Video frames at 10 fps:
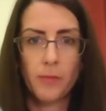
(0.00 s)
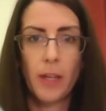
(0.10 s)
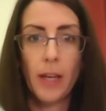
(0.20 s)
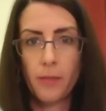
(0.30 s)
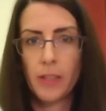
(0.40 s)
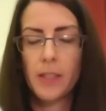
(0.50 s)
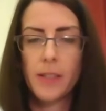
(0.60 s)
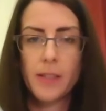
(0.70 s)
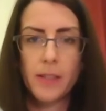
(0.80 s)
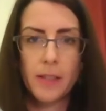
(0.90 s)
having
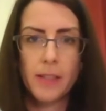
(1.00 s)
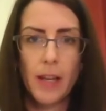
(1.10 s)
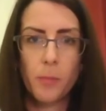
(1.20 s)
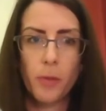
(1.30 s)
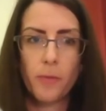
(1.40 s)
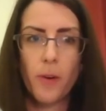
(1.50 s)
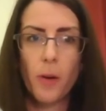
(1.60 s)
this type of